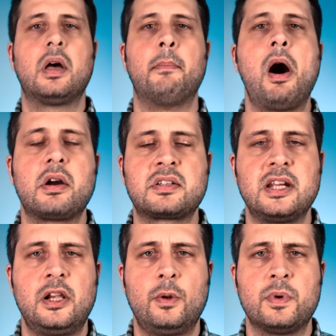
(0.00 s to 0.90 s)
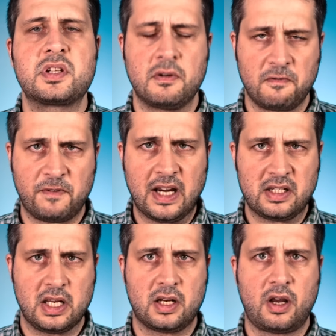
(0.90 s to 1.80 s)
Mark Steele was
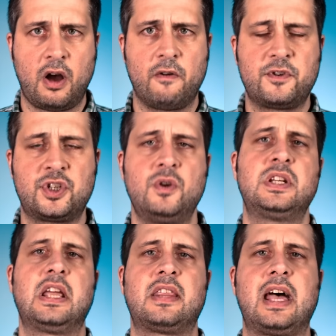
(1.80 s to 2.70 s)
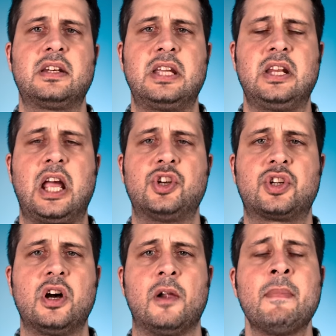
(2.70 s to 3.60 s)
convicted of shooting that teenage
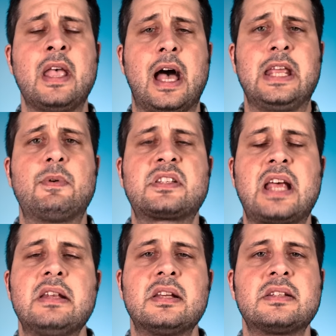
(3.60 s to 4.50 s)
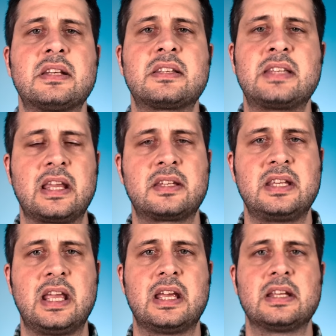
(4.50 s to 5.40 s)
girl, and he was sentenced to 6
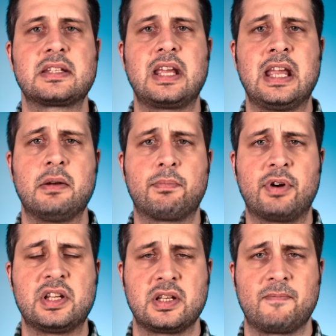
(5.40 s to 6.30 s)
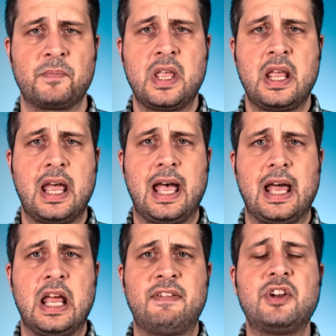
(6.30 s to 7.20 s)
years in prison.
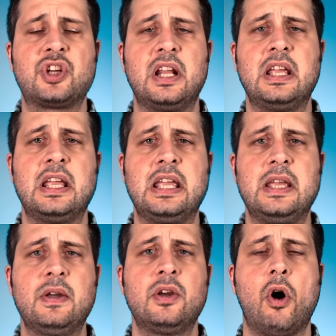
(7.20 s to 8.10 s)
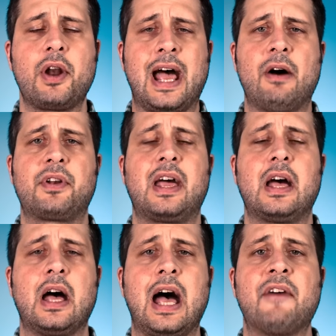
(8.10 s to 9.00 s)
Eventually, he got out
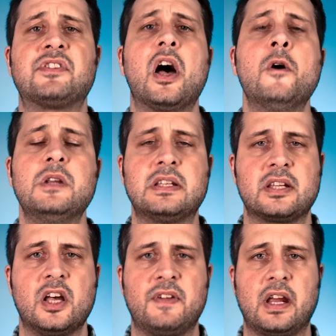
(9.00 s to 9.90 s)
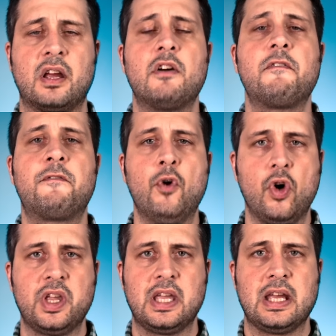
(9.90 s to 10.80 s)
after only serving
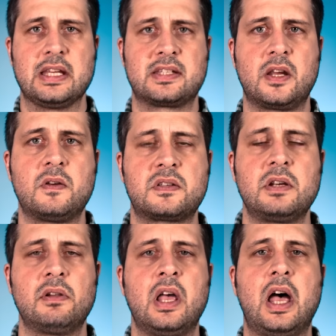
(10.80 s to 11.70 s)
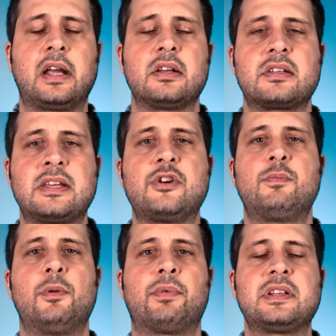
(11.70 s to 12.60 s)
4 years. So still a
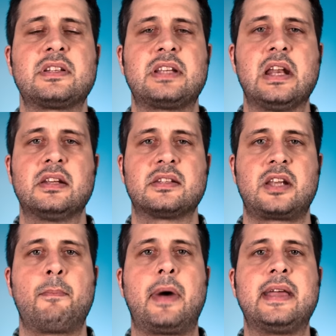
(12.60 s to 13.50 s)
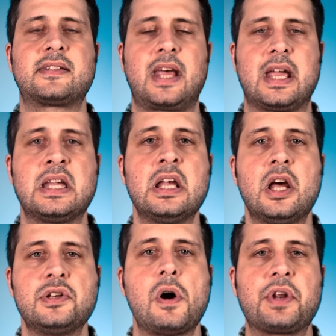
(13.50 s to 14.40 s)
considerable prison sentence. Some may say
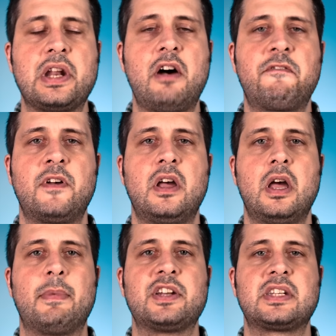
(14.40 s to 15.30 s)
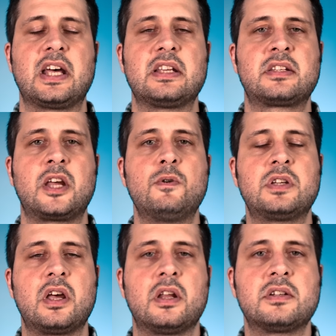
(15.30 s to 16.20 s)
not enough, but so
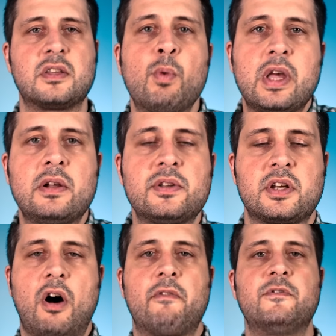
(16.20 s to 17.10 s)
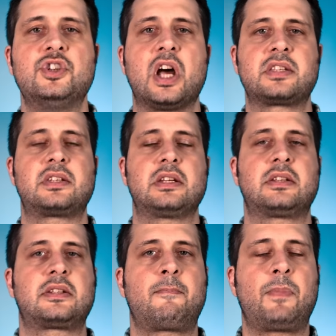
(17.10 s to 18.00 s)
turns the wheels of
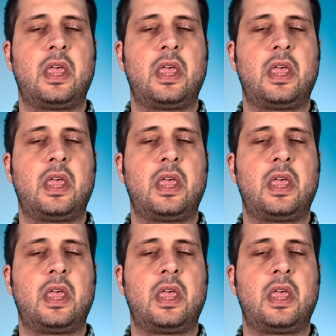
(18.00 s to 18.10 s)
justice.